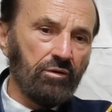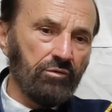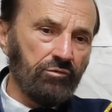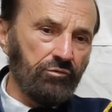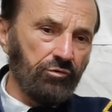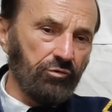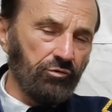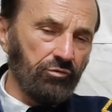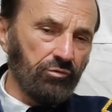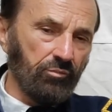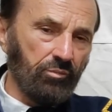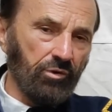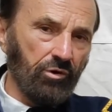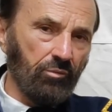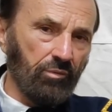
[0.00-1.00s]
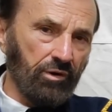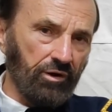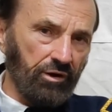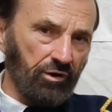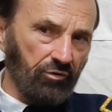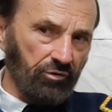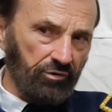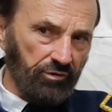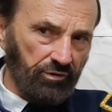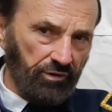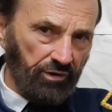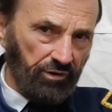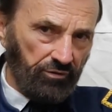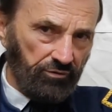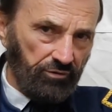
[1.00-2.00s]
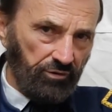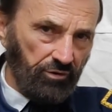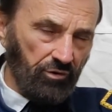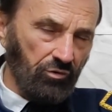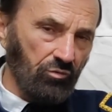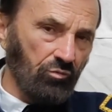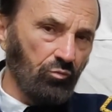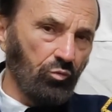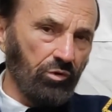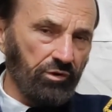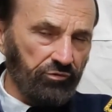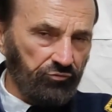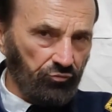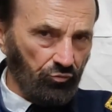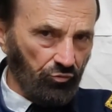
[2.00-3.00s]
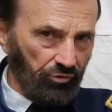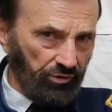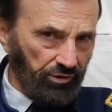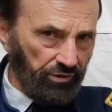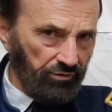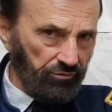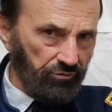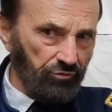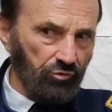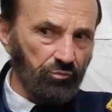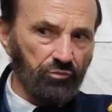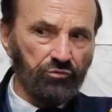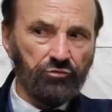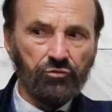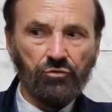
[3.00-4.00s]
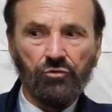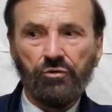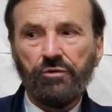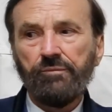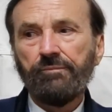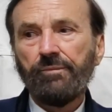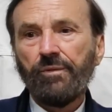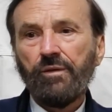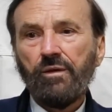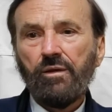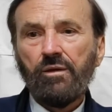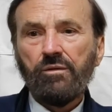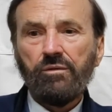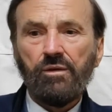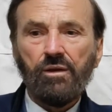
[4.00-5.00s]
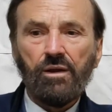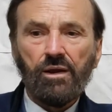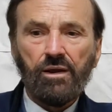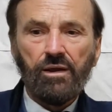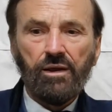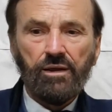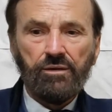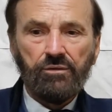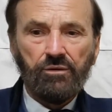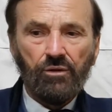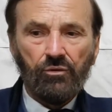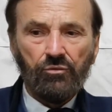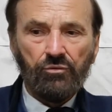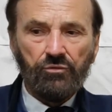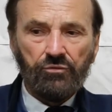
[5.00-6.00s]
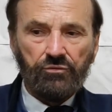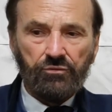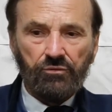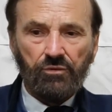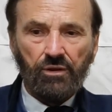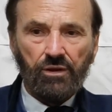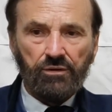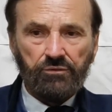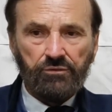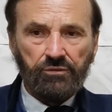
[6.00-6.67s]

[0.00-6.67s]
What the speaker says: to the Belmont area and to go westward into Missouri. Then I got notice that